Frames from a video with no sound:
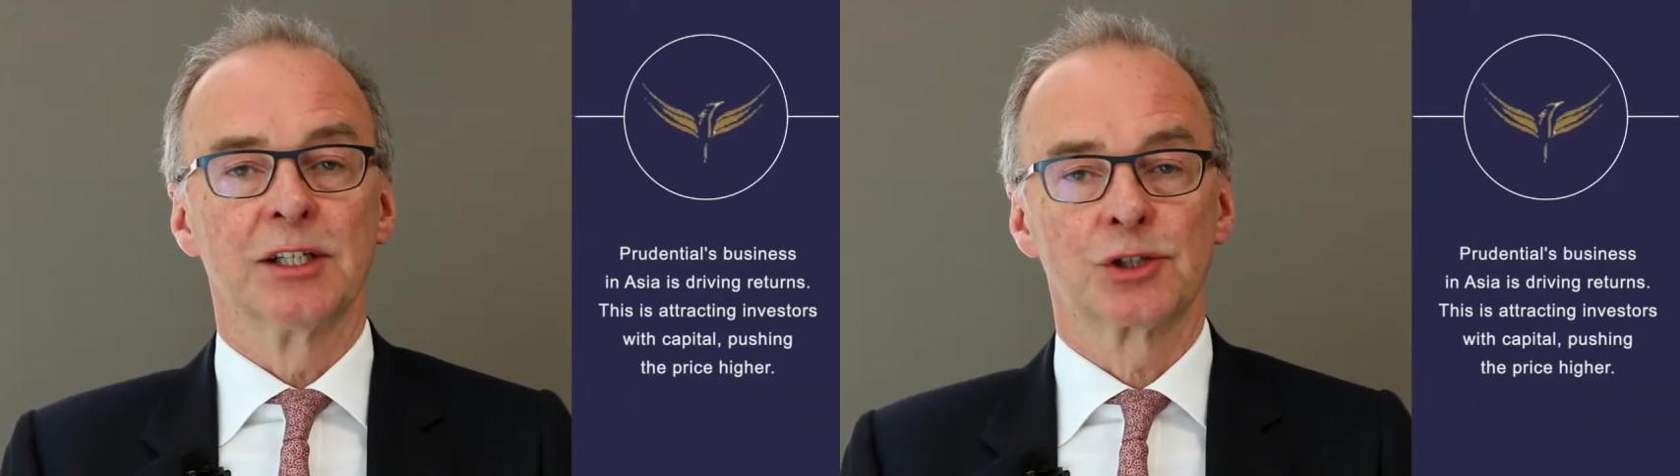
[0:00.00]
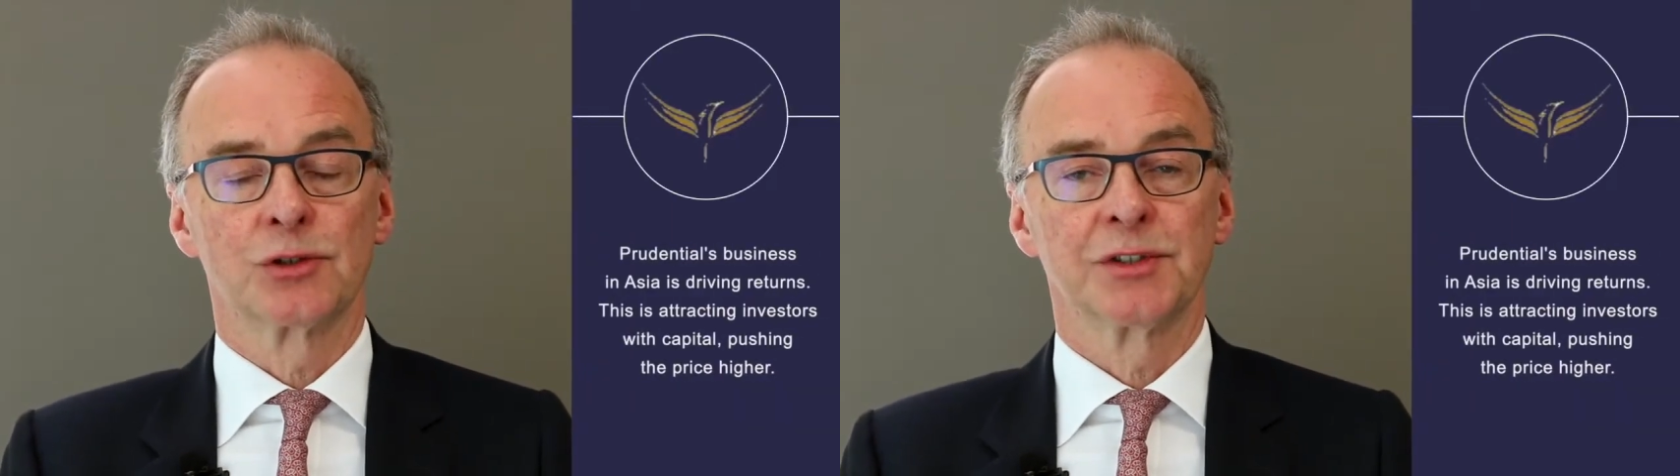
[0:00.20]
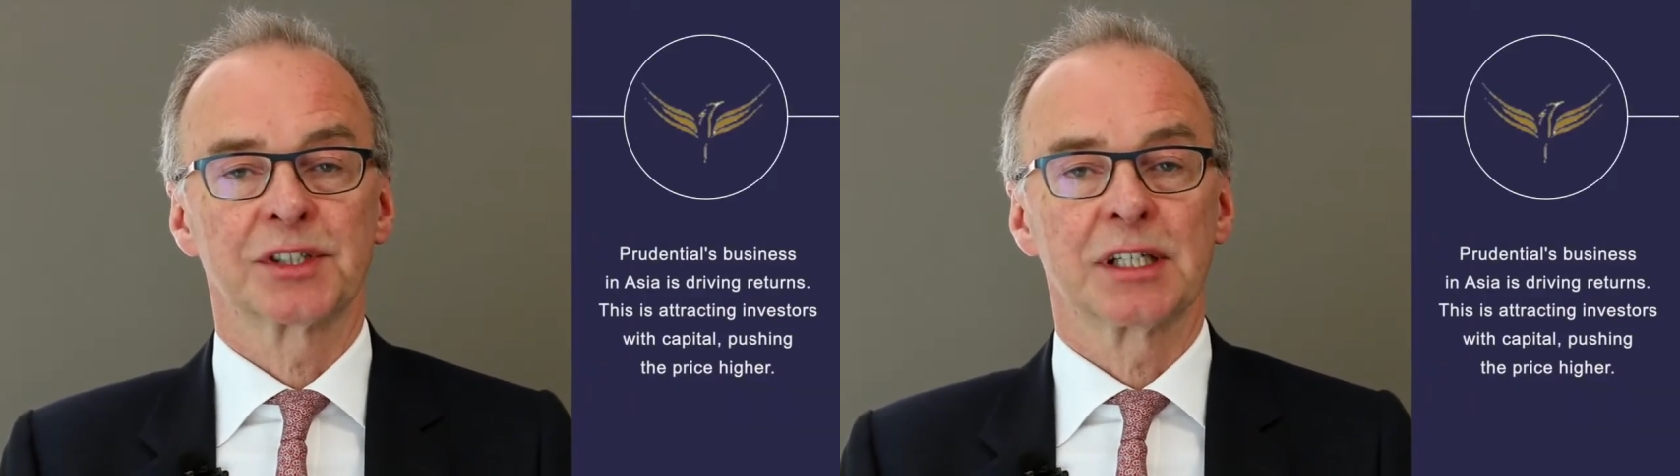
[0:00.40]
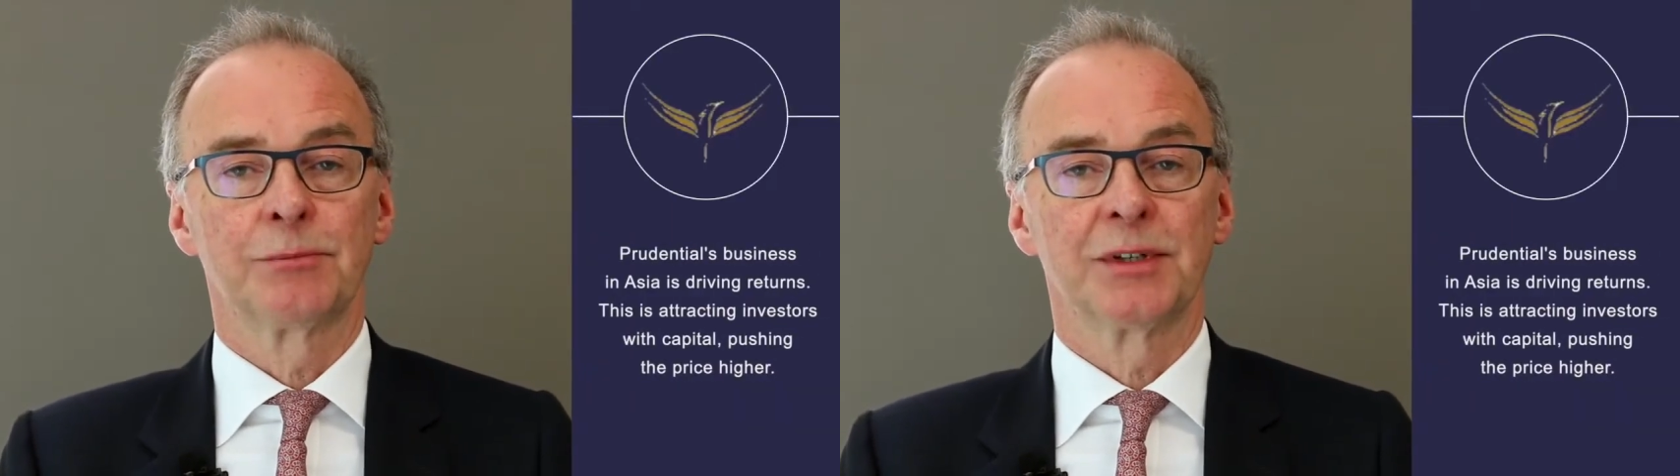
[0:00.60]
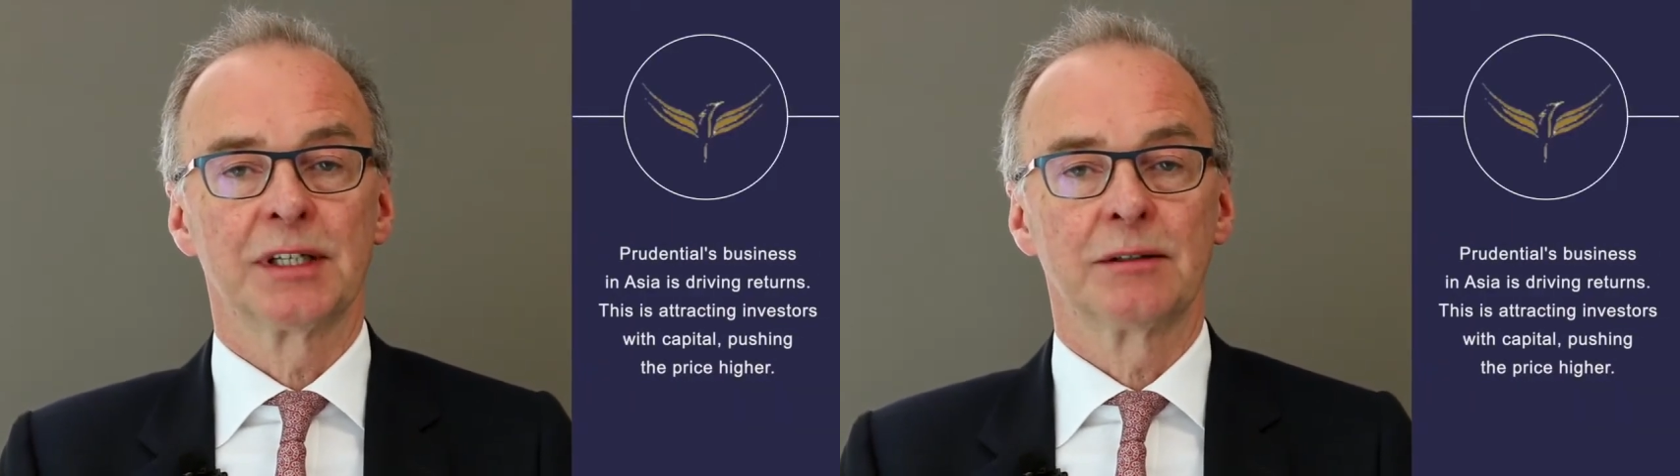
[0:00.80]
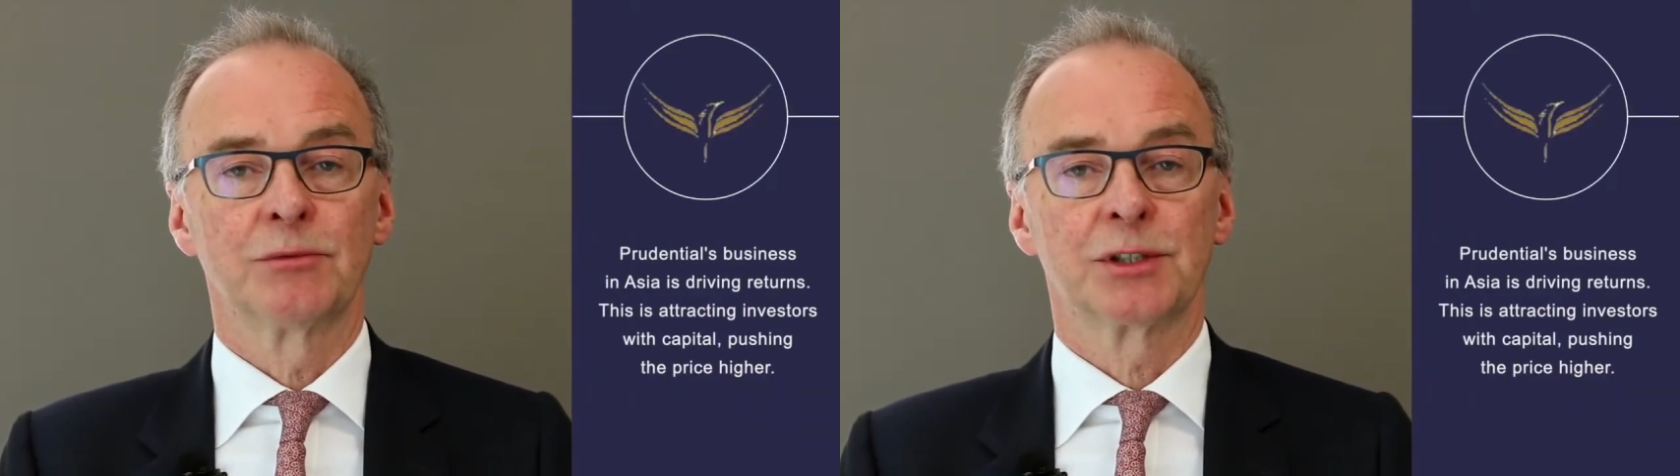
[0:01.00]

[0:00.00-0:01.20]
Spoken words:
insurance company,